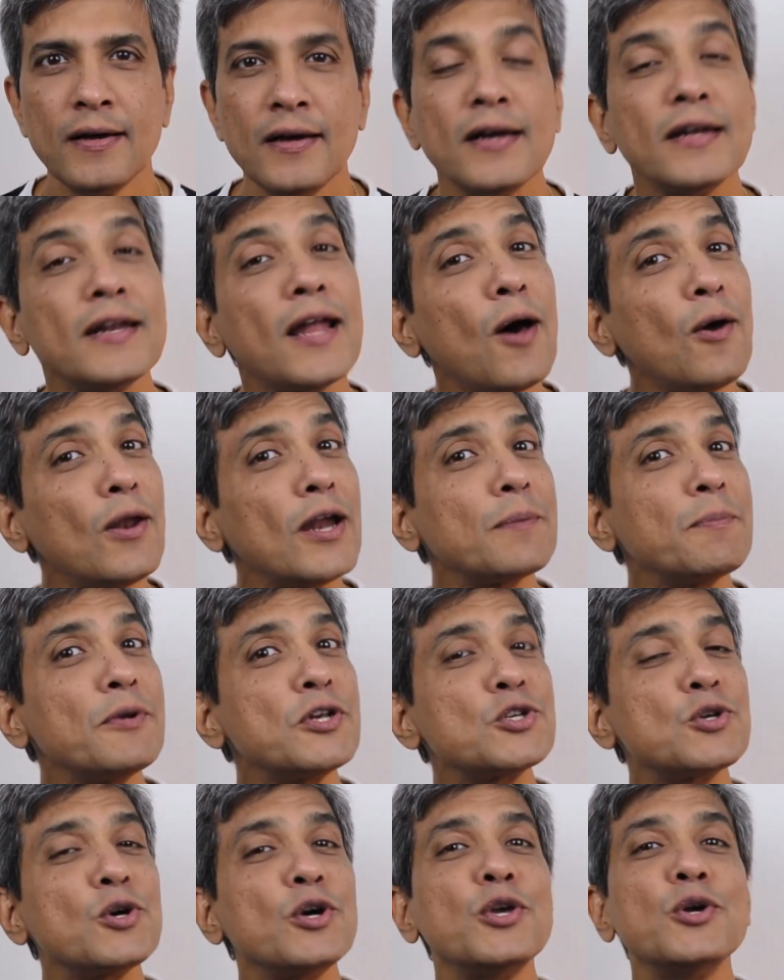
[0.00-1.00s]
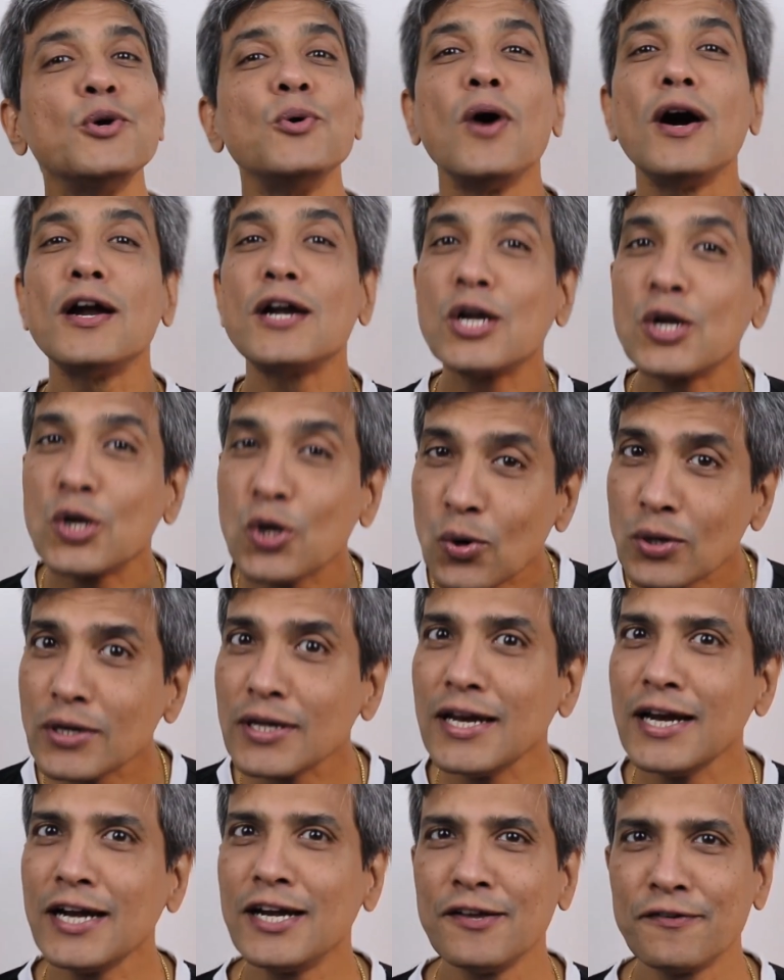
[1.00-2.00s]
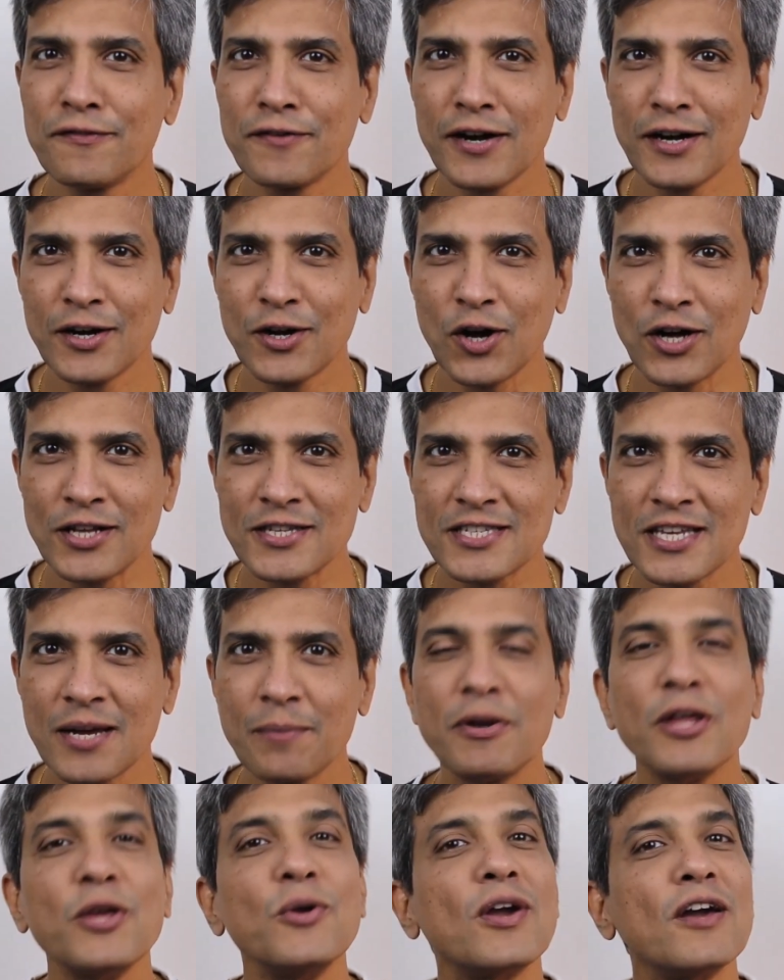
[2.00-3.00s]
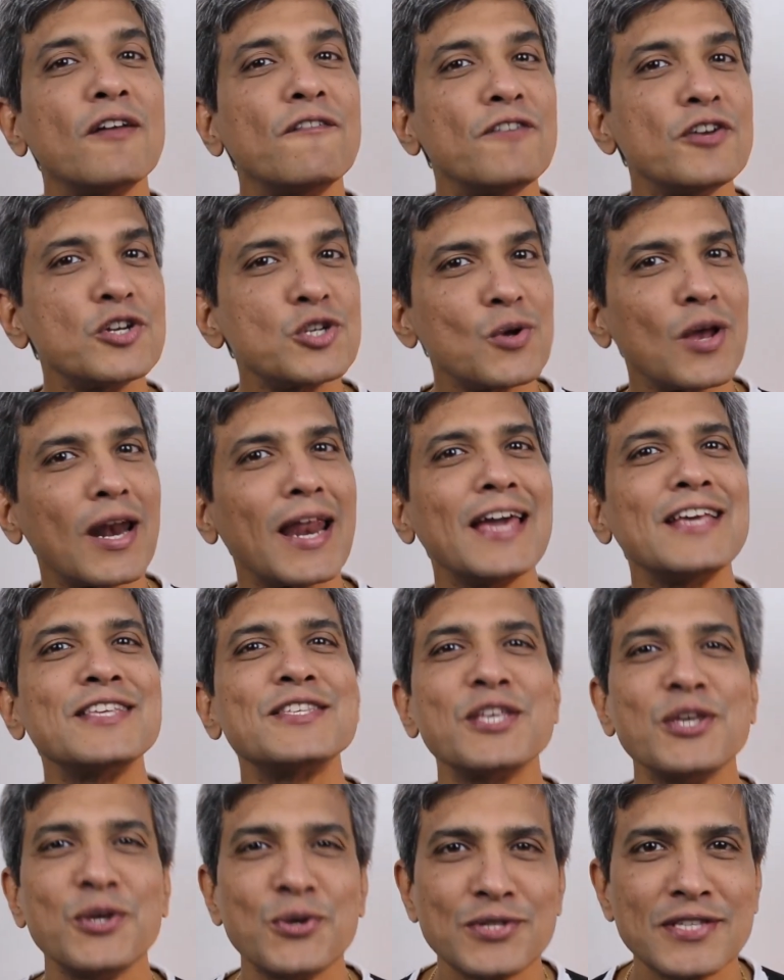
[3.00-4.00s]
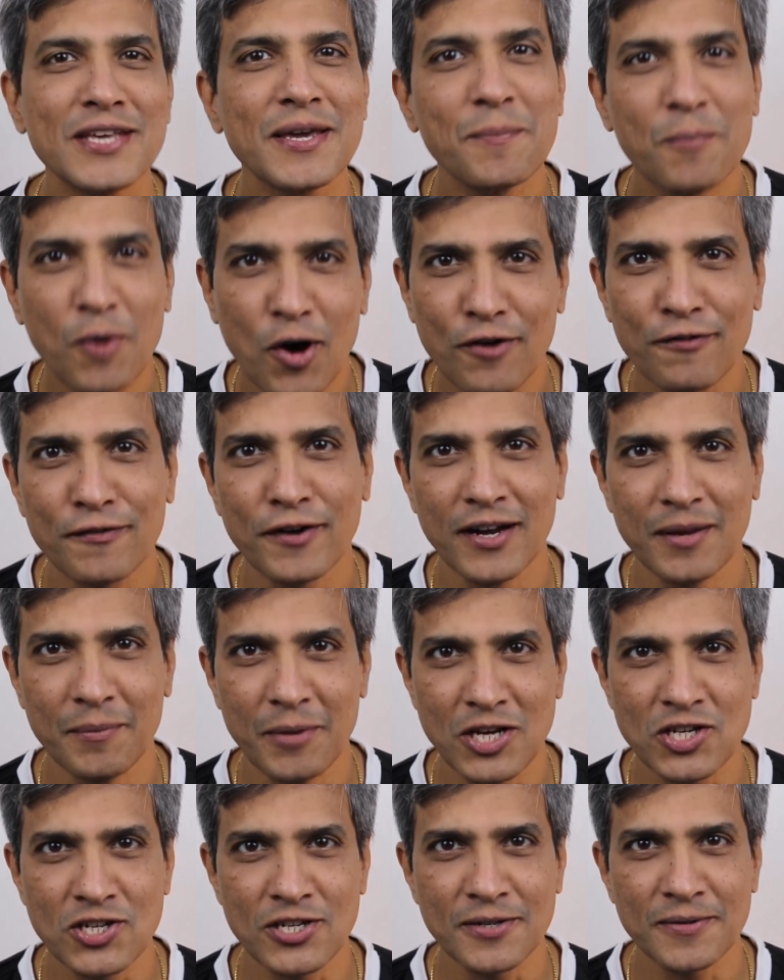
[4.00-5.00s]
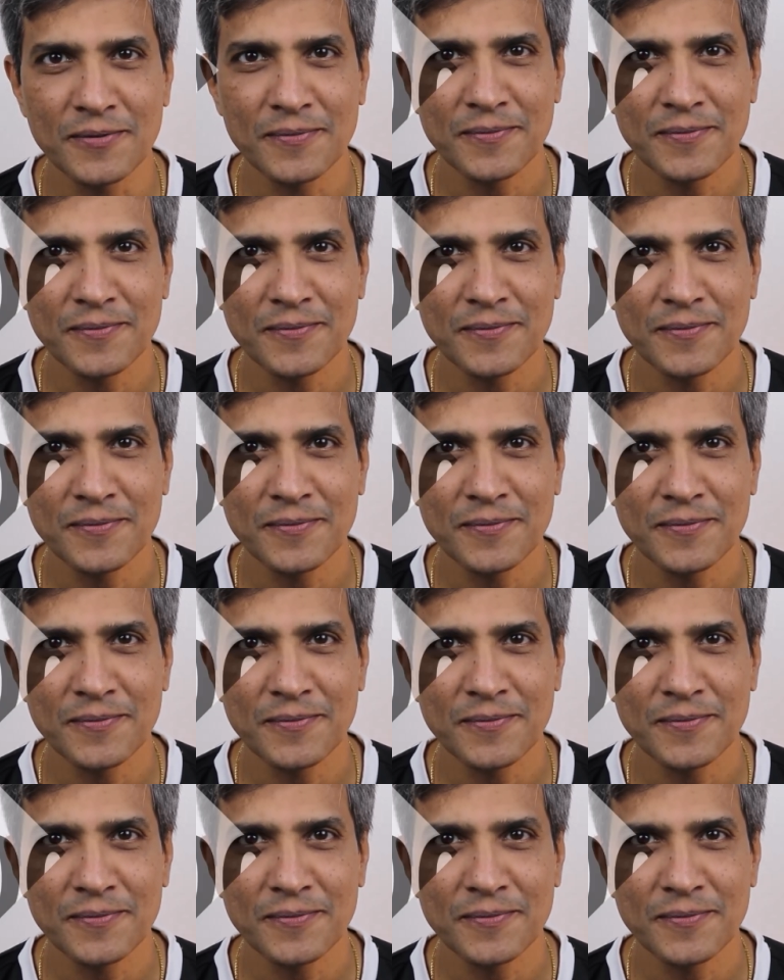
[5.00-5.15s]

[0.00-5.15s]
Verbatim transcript: Now let me show you a totally different concept you can visualize using morph animation.